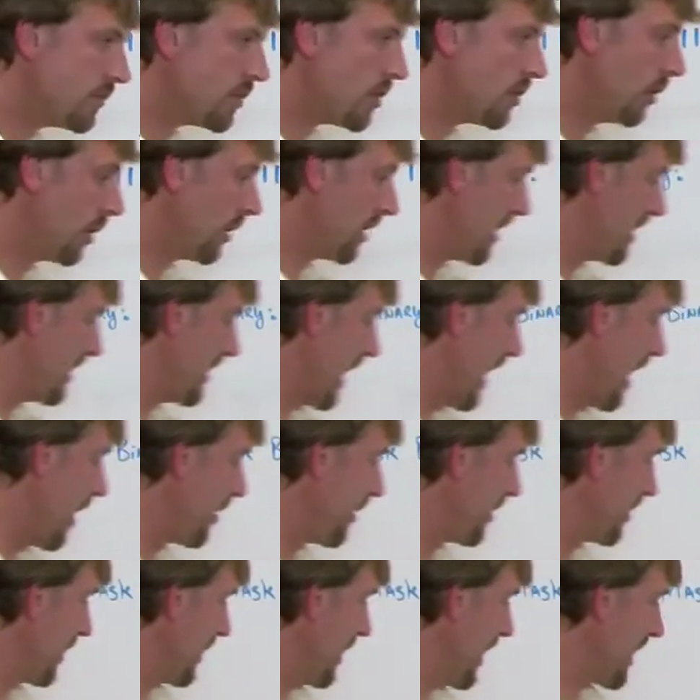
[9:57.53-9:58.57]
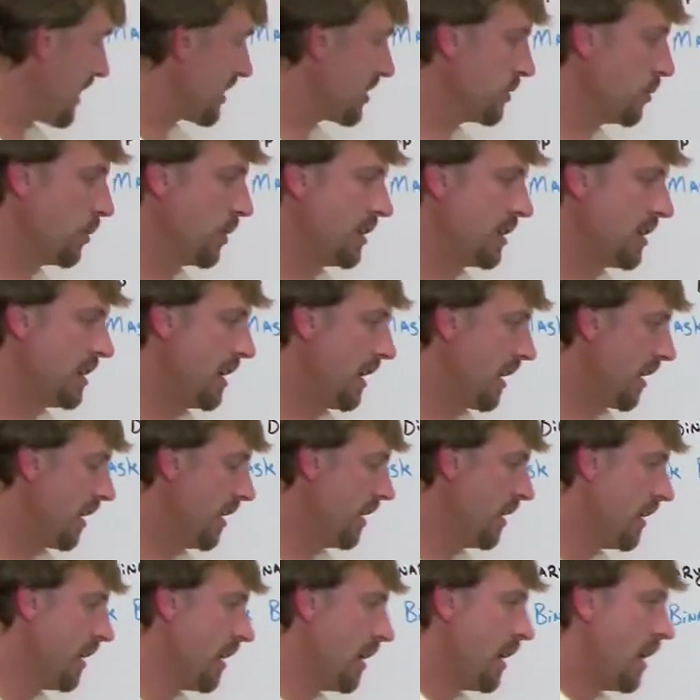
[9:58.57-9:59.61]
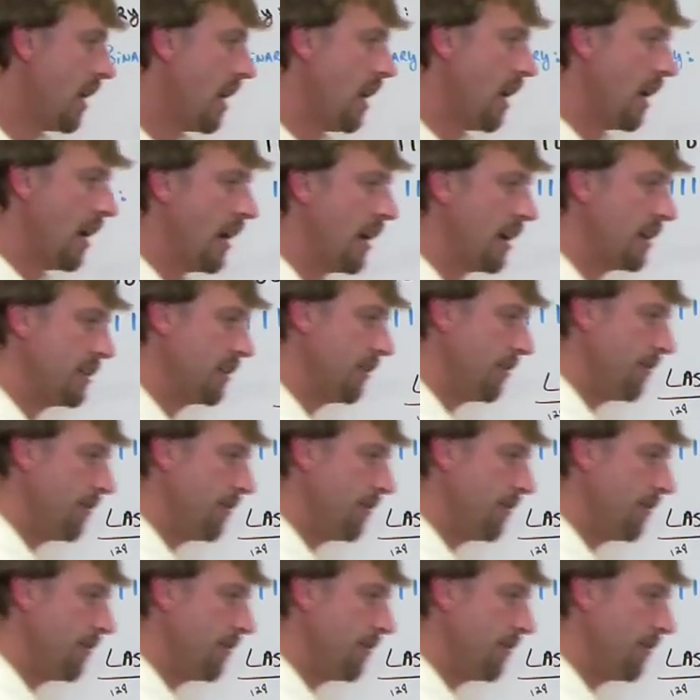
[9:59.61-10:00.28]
Looking down at the next one here, you'll